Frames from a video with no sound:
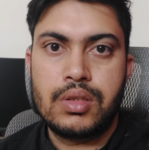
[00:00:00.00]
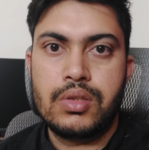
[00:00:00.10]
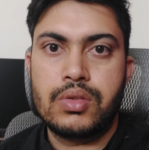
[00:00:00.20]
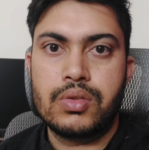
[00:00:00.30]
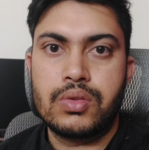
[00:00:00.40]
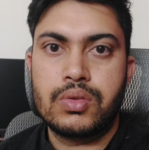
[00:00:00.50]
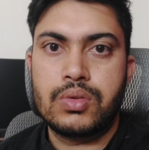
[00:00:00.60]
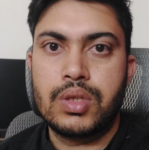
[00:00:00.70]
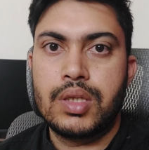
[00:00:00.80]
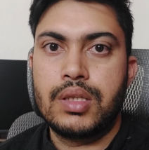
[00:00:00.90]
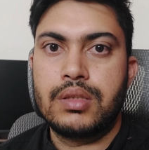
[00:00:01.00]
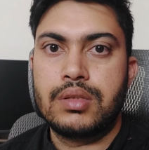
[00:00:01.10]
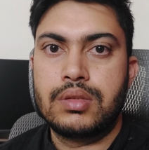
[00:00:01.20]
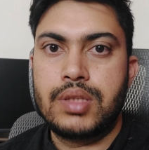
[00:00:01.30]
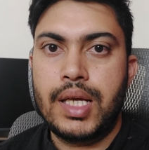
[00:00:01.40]
So
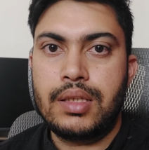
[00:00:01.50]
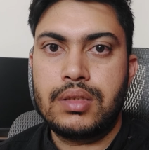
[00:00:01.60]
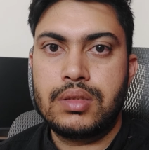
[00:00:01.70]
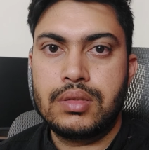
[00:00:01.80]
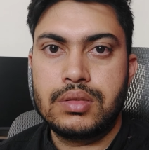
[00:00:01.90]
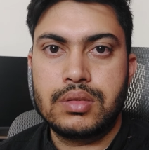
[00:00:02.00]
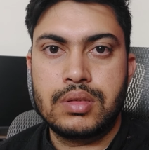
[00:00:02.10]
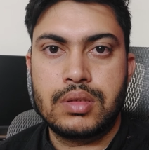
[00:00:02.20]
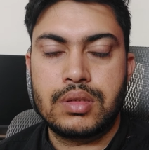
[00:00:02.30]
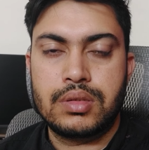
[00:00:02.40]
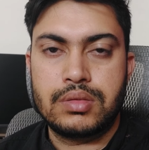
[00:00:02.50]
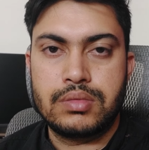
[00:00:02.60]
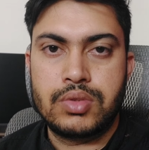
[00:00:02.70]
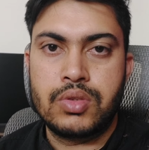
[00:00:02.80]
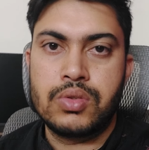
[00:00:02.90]
that
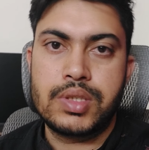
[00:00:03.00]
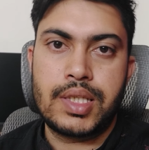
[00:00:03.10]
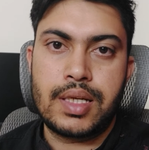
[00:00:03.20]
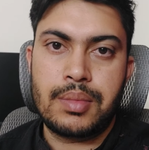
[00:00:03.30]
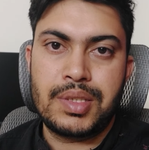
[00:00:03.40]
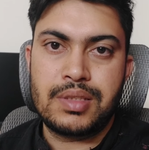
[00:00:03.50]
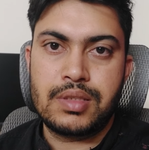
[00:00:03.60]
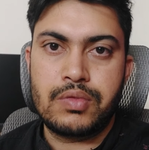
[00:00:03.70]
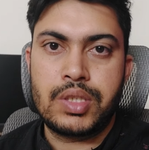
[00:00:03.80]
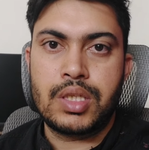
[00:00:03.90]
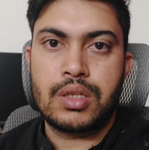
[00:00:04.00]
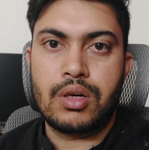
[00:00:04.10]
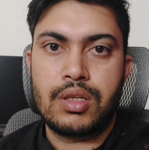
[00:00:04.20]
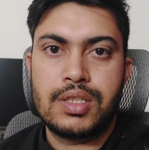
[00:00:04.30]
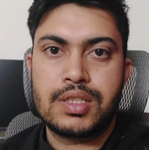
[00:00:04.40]
those databases we can
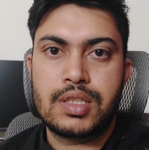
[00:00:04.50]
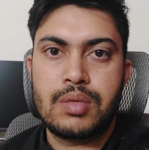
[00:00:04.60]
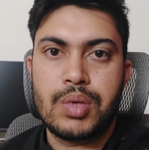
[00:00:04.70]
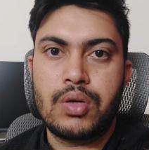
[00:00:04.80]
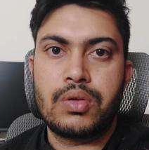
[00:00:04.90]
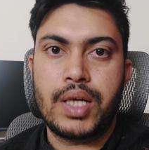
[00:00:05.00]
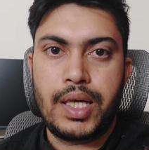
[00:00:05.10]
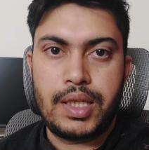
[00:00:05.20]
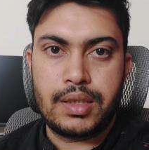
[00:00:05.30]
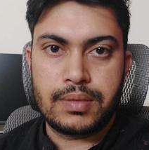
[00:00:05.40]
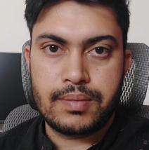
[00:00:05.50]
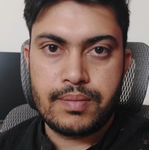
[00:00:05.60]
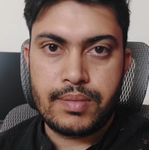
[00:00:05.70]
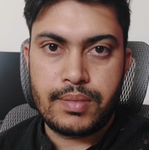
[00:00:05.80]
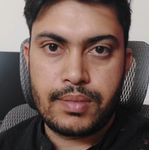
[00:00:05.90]
call schema on write.
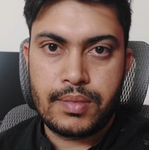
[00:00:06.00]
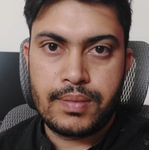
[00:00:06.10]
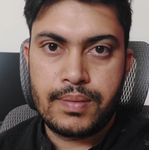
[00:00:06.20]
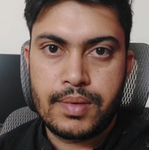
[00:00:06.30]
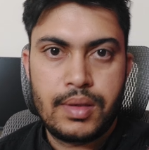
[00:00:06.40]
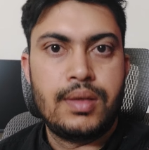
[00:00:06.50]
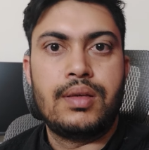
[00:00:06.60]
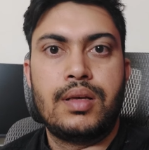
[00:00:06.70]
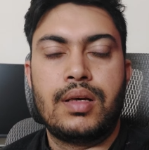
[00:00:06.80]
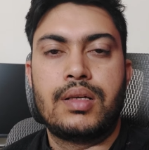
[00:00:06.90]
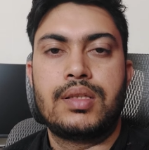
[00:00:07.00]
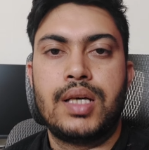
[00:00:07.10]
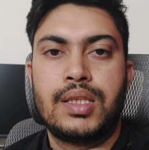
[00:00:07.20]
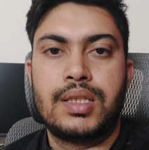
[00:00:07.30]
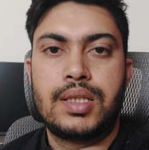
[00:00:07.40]
The
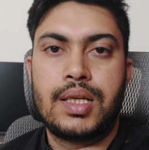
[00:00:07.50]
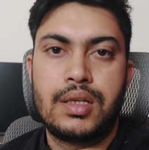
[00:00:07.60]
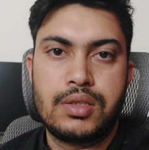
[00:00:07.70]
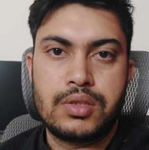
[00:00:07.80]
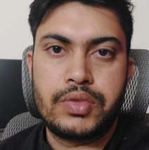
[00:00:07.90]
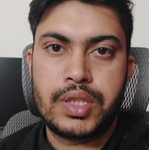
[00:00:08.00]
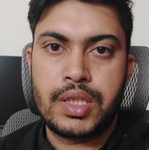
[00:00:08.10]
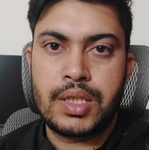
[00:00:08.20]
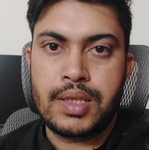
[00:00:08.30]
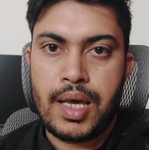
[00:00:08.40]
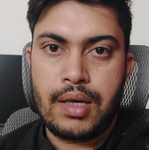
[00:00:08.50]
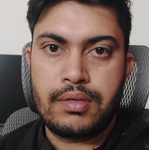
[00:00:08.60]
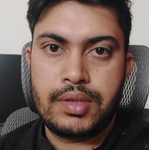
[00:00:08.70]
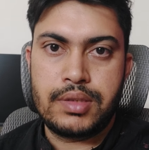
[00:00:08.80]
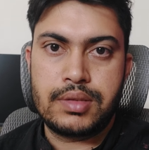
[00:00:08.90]
other analogy we can have
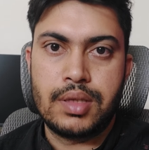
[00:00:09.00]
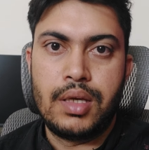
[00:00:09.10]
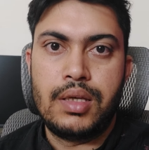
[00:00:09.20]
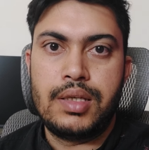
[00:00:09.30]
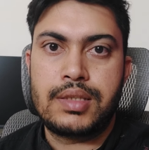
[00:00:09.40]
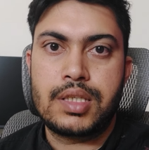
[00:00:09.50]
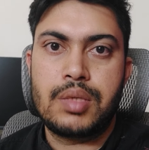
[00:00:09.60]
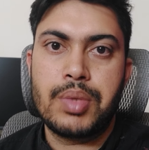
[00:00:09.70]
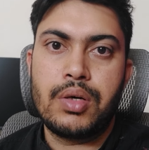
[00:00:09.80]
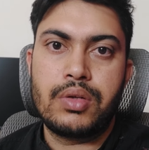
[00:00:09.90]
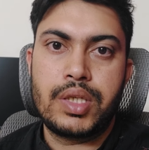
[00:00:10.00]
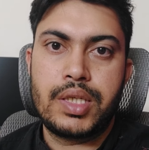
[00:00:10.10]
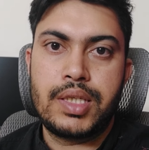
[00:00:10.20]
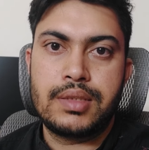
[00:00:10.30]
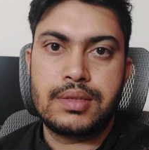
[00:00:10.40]
is schema on
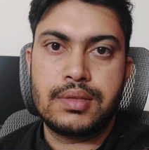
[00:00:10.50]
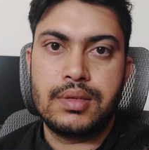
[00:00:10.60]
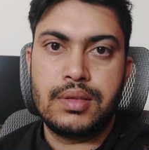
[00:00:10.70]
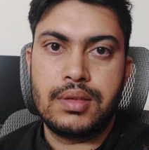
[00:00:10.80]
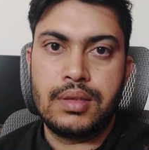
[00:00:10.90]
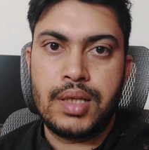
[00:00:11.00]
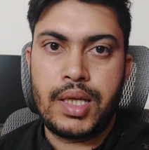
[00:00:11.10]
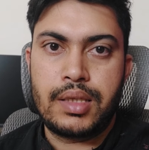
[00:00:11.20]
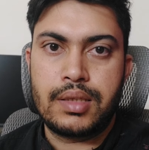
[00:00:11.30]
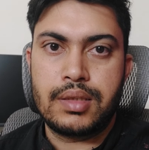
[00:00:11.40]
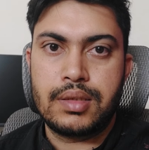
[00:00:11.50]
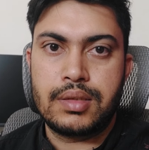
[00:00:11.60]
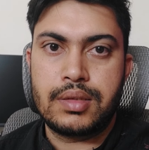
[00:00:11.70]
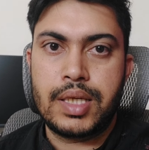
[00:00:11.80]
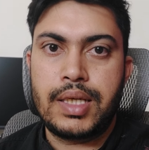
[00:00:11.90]
read is like
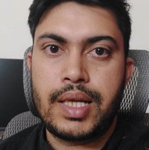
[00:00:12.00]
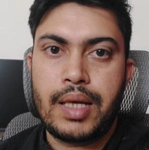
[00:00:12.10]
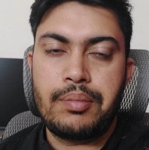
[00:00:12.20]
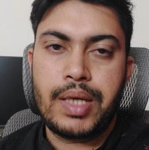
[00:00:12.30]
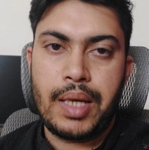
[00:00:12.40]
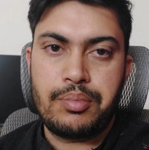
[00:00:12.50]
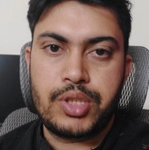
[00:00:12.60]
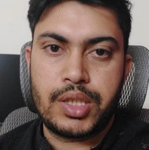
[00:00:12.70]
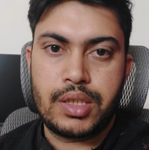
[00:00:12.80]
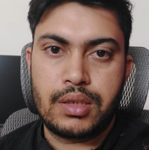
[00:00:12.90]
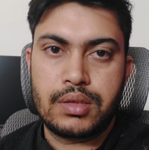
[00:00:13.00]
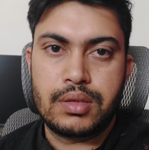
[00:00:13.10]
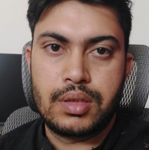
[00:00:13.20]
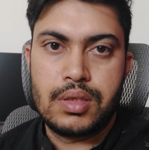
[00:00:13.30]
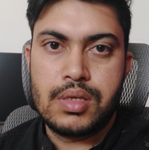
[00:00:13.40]
runtime type checking.
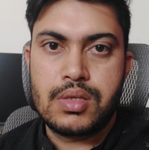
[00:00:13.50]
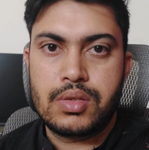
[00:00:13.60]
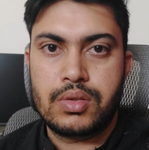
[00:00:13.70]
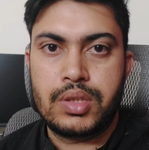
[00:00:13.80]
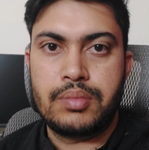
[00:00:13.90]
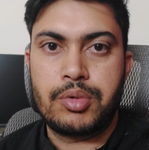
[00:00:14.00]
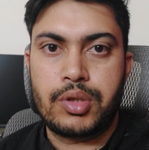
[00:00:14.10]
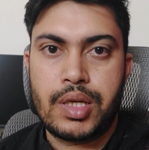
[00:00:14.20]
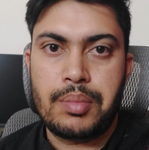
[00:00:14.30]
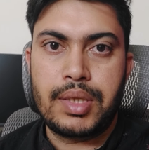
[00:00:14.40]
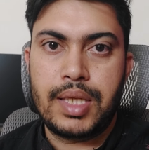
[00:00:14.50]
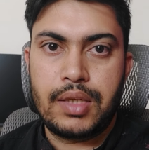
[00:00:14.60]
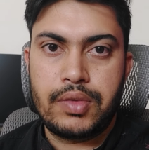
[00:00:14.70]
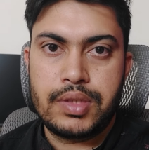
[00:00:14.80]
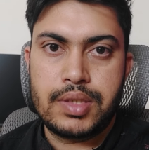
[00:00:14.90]
So in programming
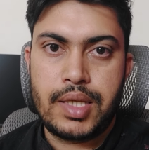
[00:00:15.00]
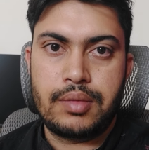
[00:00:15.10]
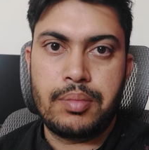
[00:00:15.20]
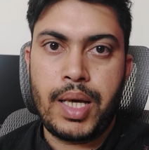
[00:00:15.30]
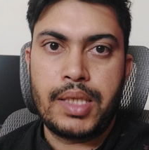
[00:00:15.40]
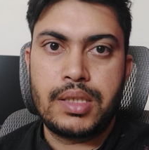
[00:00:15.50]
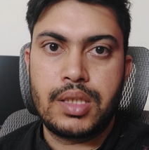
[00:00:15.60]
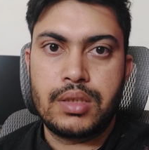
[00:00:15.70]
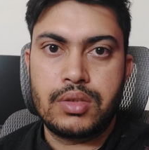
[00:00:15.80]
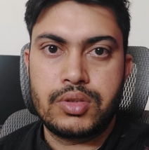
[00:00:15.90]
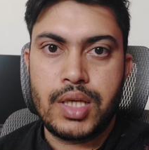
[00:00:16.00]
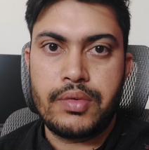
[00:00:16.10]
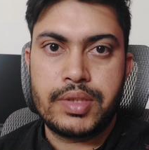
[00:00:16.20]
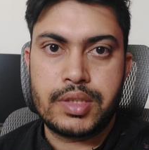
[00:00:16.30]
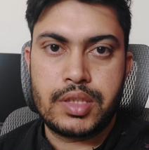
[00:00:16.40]
language like Python or
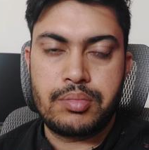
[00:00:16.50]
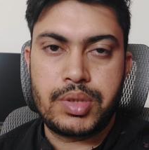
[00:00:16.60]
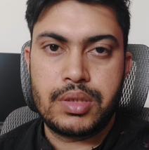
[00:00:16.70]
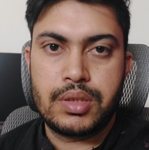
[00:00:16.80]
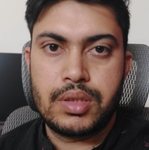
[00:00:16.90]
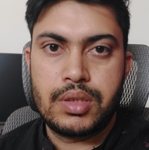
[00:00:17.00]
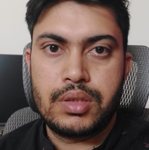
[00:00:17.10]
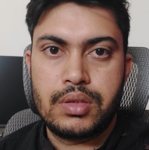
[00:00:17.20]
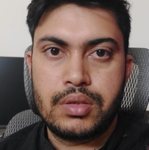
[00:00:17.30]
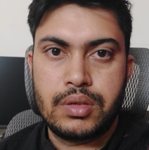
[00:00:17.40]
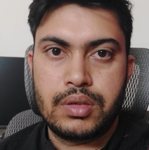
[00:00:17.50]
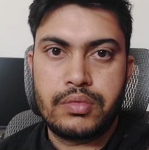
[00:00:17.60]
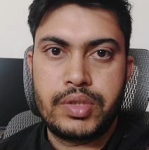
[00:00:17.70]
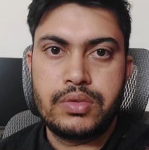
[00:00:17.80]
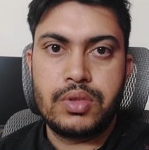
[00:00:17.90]
JavaScript,
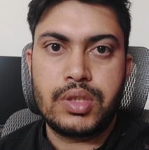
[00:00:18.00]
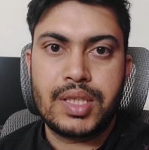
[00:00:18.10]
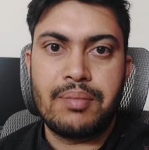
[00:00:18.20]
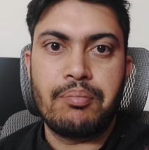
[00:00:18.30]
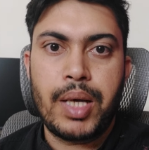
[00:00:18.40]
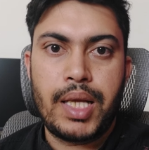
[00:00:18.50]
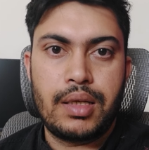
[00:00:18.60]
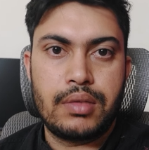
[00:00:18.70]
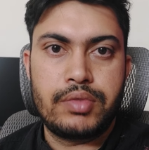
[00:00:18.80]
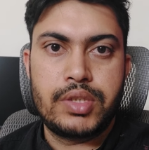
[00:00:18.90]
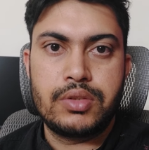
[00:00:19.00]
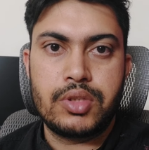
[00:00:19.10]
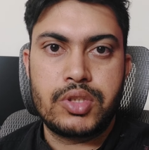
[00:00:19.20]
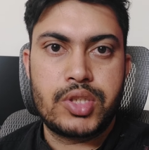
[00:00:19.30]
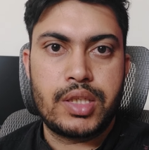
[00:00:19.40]
we do not compile, we do
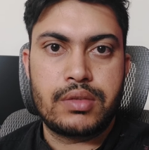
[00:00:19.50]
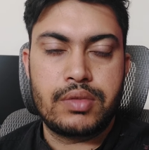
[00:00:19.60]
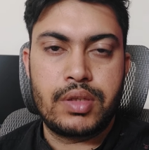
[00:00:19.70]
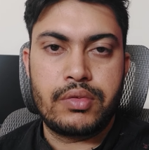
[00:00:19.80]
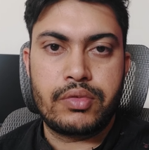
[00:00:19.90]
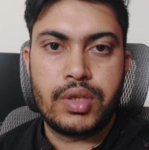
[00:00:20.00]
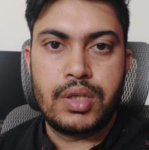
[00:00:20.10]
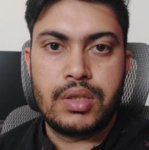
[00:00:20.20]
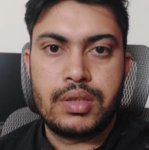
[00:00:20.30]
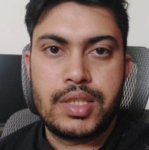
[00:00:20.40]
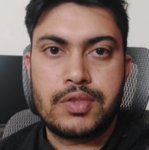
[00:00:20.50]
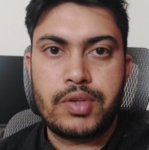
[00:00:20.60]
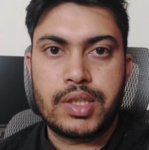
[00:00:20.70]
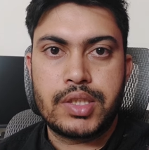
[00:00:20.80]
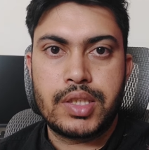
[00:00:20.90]
not check if this
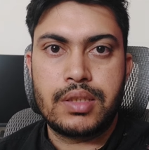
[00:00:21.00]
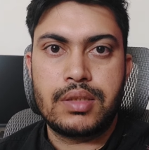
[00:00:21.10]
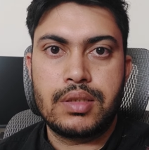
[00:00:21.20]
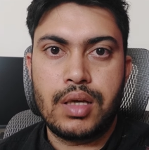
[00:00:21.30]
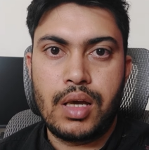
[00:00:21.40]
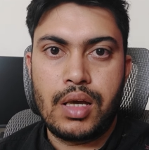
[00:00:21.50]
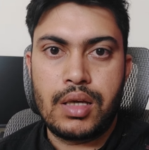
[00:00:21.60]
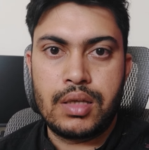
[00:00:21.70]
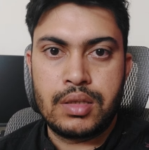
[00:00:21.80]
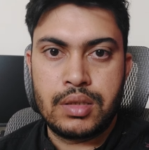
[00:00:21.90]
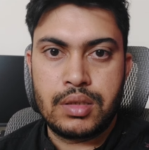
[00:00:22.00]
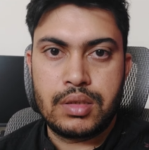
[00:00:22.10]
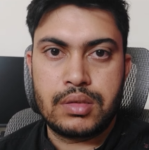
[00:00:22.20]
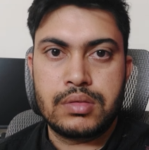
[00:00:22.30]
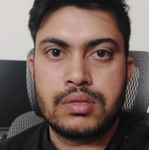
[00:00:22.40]
function
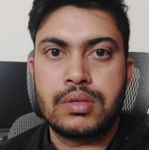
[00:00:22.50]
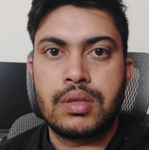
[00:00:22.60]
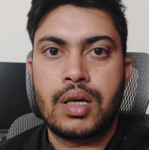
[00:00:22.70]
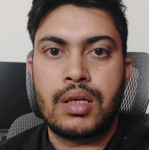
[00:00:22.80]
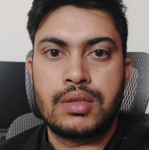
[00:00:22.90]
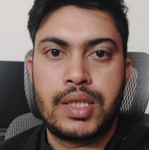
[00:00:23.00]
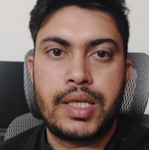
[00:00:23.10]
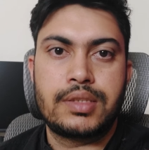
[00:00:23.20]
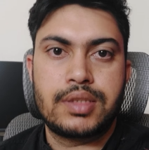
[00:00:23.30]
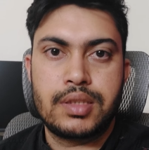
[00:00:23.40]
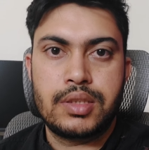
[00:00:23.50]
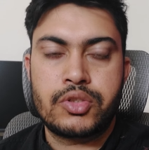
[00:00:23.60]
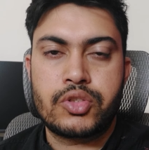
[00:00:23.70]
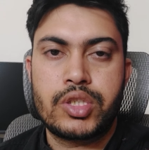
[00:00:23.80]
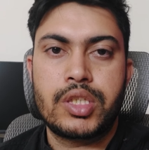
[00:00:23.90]
uh, gets a
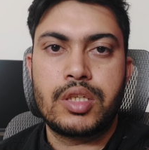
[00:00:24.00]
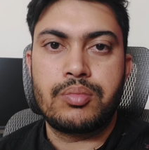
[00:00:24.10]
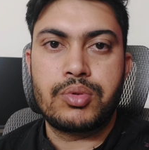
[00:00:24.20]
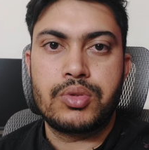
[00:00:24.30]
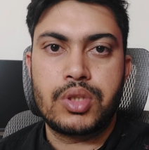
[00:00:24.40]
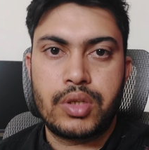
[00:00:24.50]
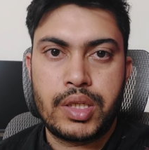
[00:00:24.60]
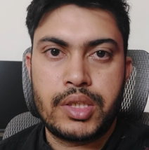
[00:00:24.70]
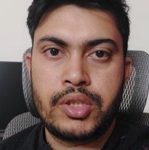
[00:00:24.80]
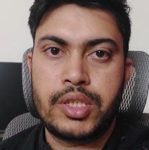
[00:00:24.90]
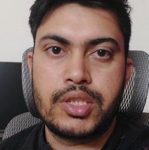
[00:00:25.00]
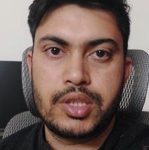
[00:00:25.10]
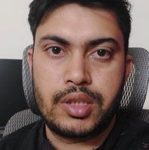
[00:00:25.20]
string input or an integer